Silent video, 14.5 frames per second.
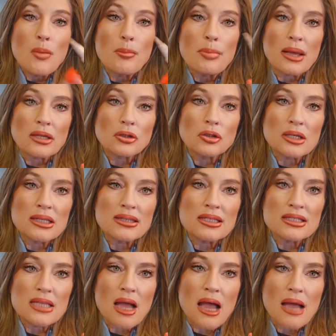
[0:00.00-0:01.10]
But look at
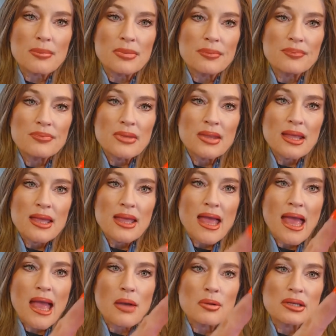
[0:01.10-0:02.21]
the top,
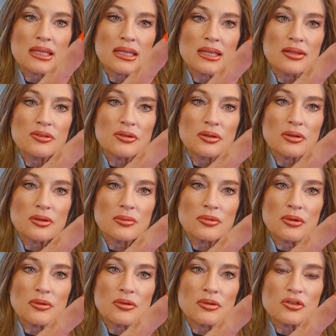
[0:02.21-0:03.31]
how it is,
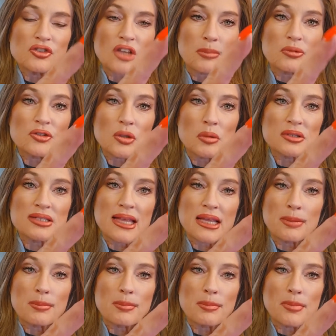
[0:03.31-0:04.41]
the shape is almost like
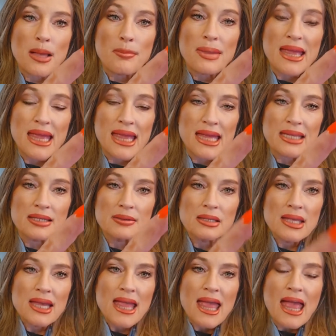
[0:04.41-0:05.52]
a pen.
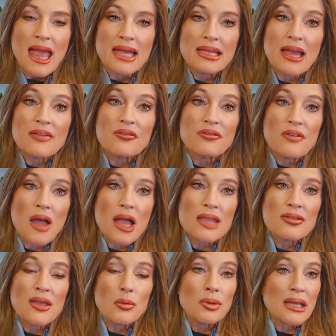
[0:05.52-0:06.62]
And I
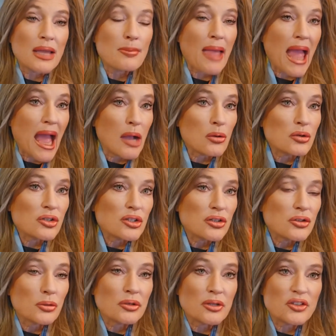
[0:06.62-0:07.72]
find that when I'm out
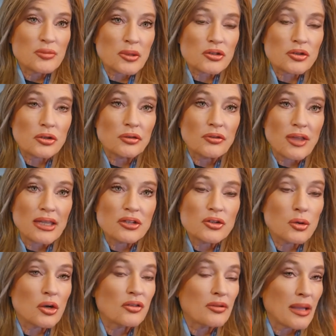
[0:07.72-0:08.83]
doing a special event
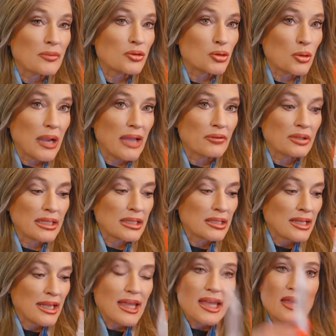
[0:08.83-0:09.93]
or if I'm
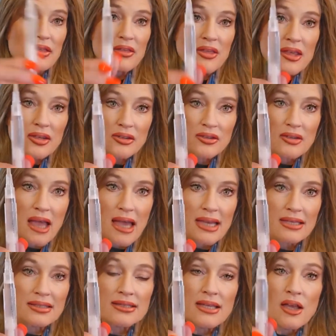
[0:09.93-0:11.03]
traveling, this
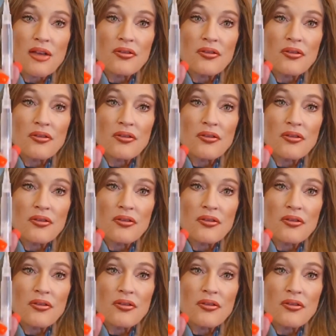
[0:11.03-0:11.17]
size